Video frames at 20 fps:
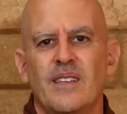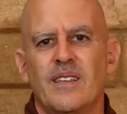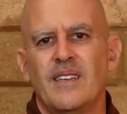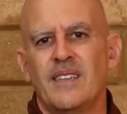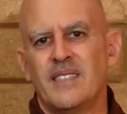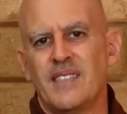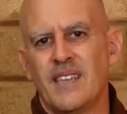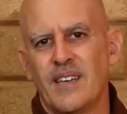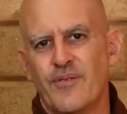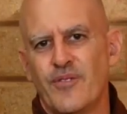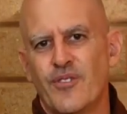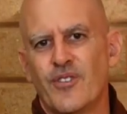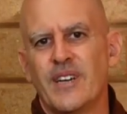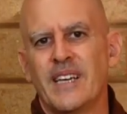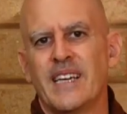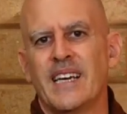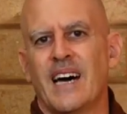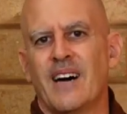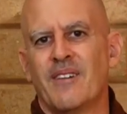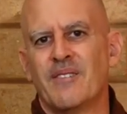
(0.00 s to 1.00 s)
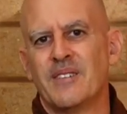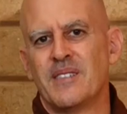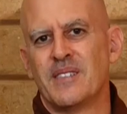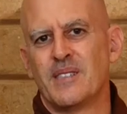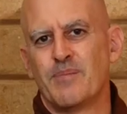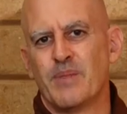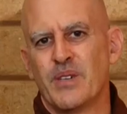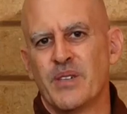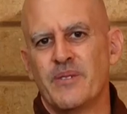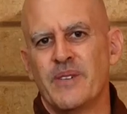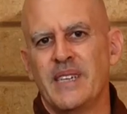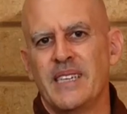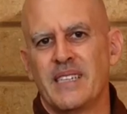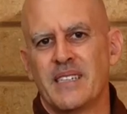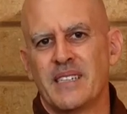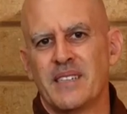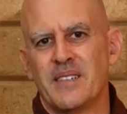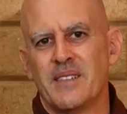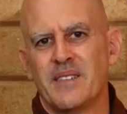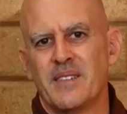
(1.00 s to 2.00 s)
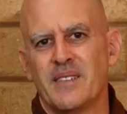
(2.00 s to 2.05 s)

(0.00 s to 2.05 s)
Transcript: let's say 40 hours per week,